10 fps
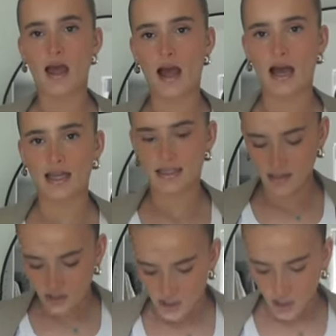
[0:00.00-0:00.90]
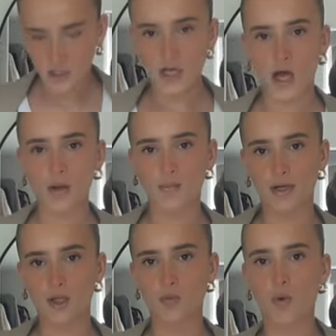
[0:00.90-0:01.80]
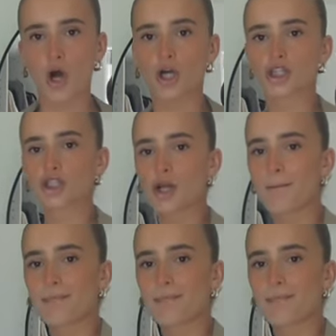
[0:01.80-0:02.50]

and they're just like a light blue wash,